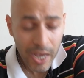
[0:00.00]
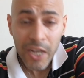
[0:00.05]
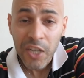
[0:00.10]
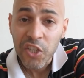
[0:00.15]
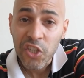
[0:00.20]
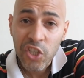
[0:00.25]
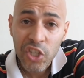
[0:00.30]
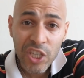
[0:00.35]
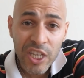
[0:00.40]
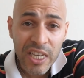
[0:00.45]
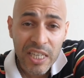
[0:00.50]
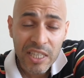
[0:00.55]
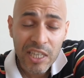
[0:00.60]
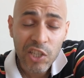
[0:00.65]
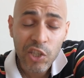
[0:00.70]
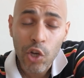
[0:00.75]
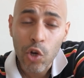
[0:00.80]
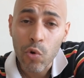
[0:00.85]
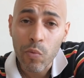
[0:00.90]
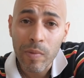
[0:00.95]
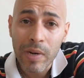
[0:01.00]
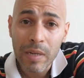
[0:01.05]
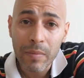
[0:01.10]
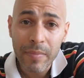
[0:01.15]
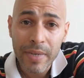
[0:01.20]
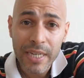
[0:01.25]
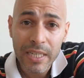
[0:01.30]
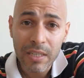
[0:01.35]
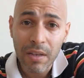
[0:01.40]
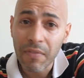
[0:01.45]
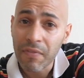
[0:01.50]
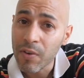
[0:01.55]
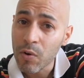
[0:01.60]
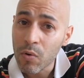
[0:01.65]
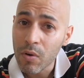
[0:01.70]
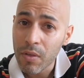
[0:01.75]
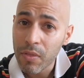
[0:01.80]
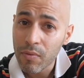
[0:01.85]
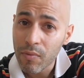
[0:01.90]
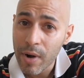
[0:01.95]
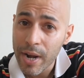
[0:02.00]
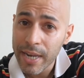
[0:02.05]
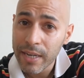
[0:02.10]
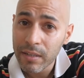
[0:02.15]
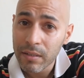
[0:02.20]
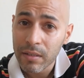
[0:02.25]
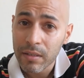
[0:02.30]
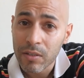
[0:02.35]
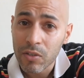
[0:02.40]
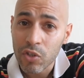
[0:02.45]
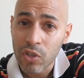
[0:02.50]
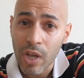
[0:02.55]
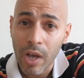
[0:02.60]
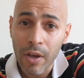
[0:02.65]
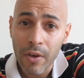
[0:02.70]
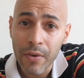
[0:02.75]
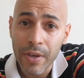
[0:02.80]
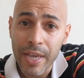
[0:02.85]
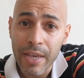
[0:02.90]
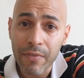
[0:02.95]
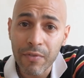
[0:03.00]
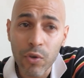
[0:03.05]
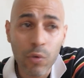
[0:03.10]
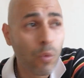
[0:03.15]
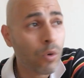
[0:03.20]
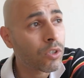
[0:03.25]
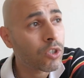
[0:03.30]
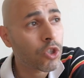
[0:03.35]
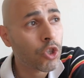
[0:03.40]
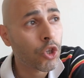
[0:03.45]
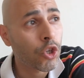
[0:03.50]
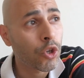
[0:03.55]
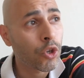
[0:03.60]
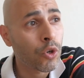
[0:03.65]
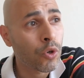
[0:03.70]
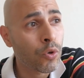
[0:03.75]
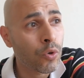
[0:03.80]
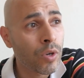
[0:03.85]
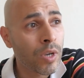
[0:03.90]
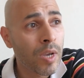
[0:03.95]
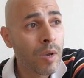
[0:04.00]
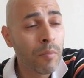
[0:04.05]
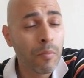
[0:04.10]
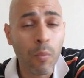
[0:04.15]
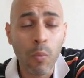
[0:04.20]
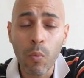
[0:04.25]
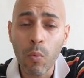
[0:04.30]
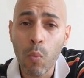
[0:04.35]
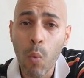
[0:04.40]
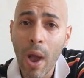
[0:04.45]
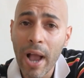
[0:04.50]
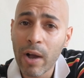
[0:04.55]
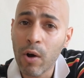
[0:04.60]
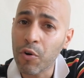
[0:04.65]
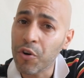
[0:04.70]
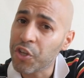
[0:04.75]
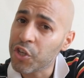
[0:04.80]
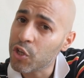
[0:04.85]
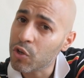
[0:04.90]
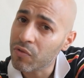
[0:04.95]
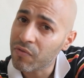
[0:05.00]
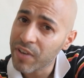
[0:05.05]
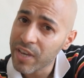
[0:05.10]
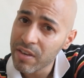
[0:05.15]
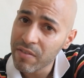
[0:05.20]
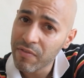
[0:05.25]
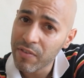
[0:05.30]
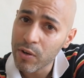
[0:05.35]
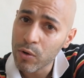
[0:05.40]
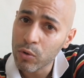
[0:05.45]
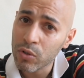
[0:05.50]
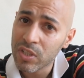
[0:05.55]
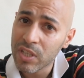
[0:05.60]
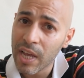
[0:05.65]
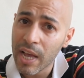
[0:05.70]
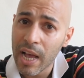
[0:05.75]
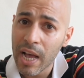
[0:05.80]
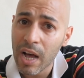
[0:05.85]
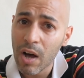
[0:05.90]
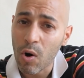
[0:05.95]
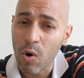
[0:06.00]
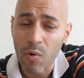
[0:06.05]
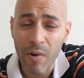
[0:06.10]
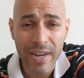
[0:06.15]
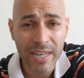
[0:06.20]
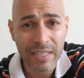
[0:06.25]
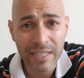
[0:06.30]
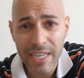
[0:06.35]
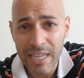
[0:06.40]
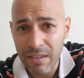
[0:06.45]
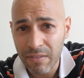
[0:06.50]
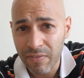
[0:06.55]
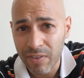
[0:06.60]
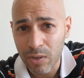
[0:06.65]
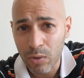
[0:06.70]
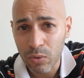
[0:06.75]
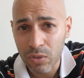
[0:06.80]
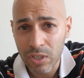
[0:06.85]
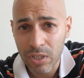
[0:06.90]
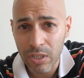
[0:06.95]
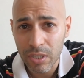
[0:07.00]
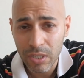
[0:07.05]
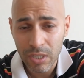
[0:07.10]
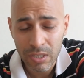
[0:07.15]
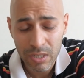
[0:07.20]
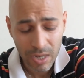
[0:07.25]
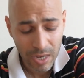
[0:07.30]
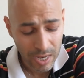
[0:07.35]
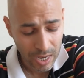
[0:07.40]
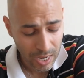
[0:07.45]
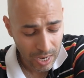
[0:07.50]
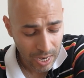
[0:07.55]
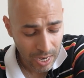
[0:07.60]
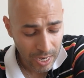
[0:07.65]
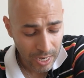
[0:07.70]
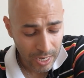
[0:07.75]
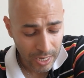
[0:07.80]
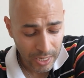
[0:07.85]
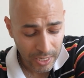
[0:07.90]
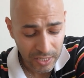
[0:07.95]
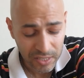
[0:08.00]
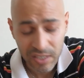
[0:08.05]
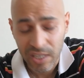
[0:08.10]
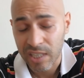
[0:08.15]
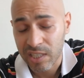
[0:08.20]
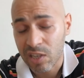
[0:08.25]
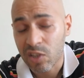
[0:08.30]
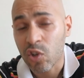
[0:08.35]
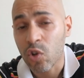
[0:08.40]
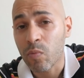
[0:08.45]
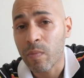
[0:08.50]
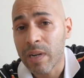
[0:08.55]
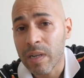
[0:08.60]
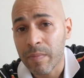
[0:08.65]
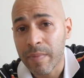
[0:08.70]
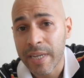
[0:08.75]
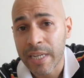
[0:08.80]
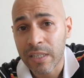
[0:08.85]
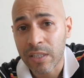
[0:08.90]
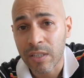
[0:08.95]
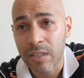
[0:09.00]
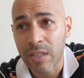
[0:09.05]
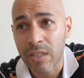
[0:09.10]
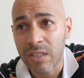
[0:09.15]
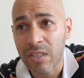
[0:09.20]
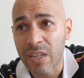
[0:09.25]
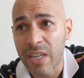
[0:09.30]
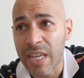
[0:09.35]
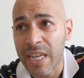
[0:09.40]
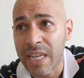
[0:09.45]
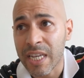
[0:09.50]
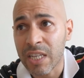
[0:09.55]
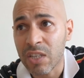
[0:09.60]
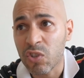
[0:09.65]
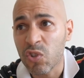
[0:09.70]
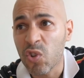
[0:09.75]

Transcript: 62mm filter thread, so if you want to whack on a UV filter or ND filters, 62mm is